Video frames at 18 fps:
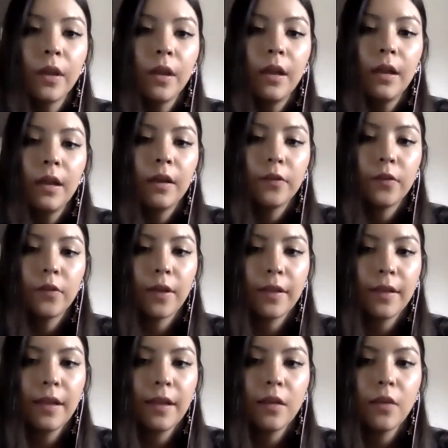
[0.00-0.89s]
So I
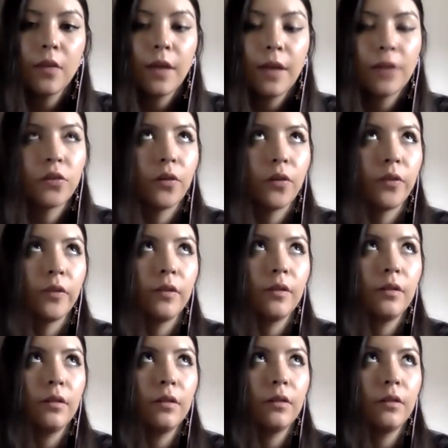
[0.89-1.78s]
think you can
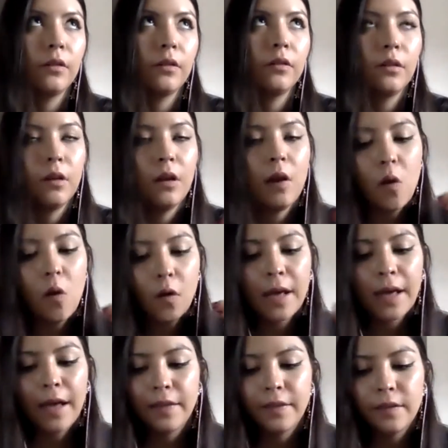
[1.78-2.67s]
just look
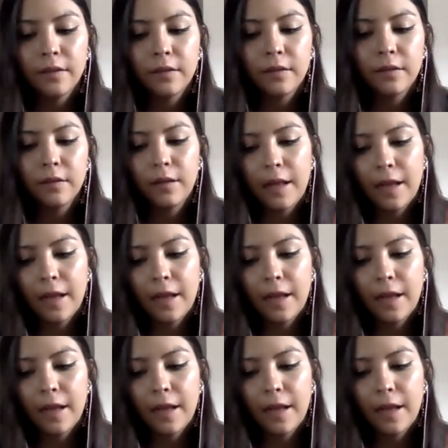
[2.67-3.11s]
at like,